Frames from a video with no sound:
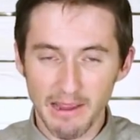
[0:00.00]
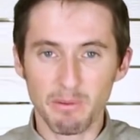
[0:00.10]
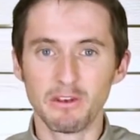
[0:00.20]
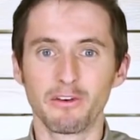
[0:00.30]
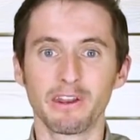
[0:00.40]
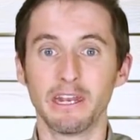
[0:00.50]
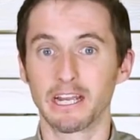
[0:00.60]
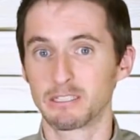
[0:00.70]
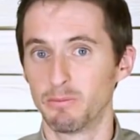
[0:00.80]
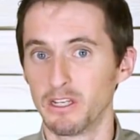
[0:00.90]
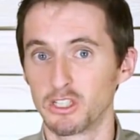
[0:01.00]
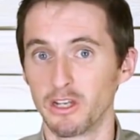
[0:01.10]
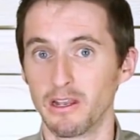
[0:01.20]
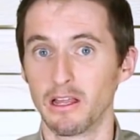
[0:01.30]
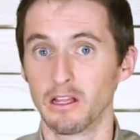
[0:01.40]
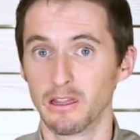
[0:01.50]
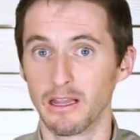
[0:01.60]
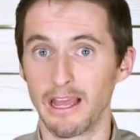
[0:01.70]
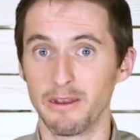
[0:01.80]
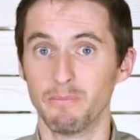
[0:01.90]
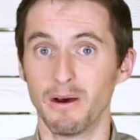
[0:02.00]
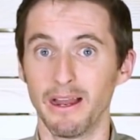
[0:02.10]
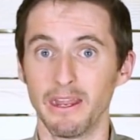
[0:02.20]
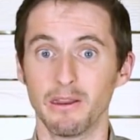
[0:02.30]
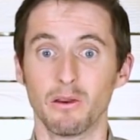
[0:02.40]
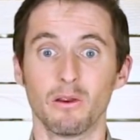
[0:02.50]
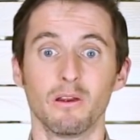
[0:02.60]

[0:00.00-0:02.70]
happened during an expedition led by...